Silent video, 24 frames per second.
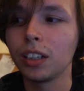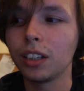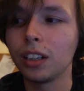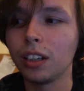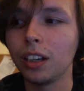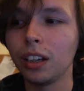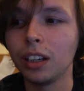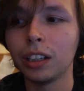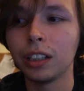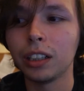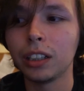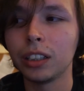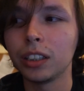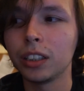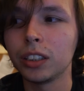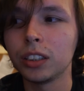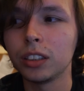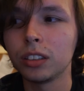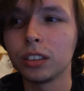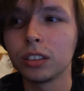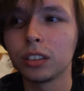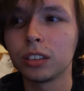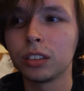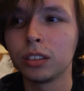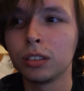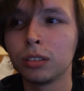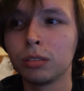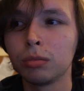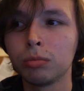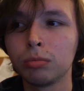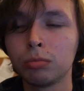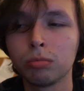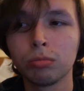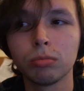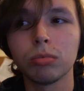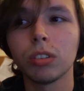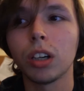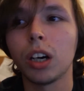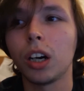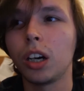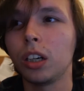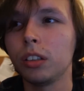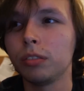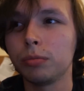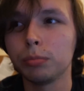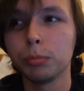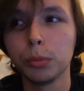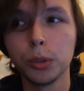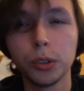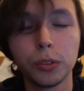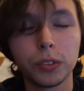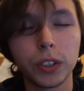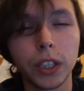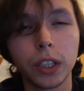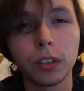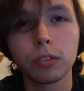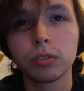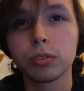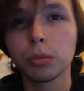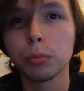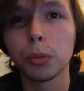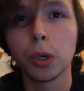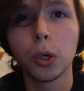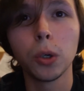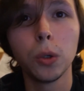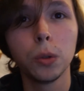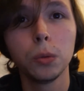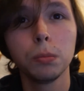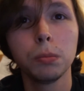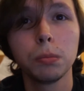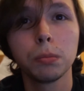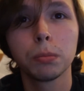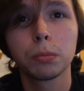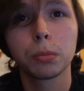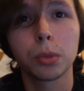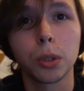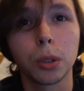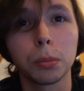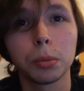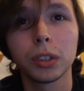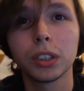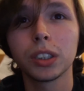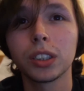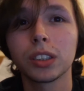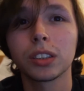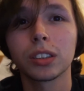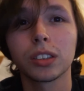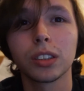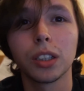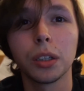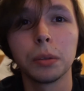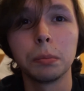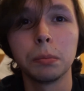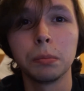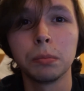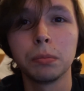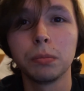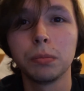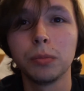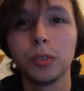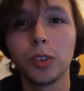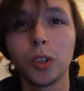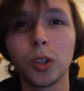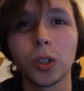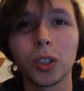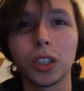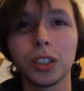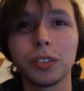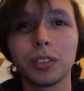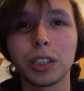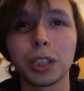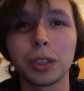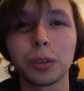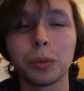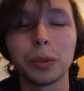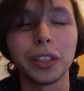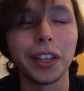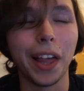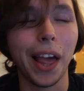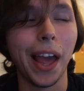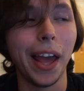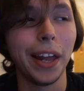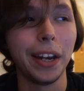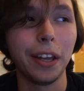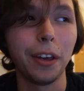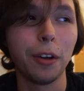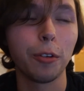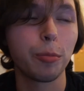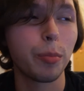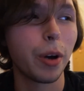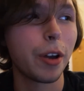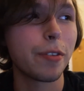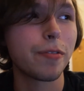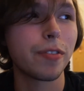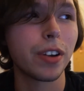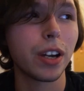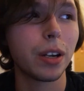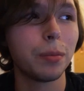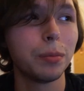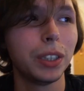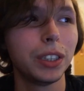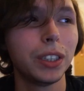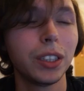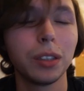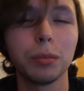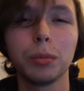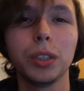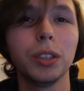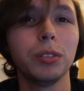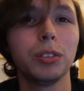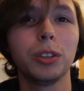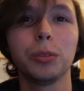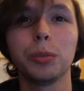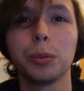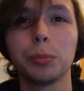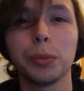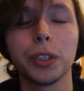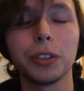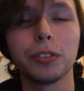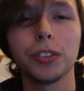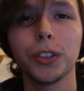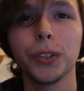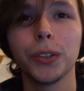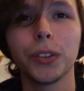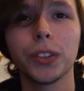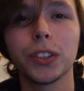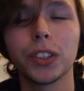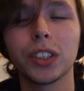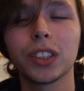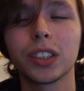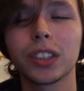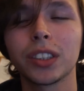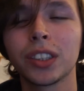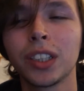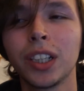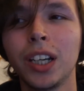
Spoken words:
And I've moved out from home, properly. I'm not living with any of my family, I'm living with my fiance.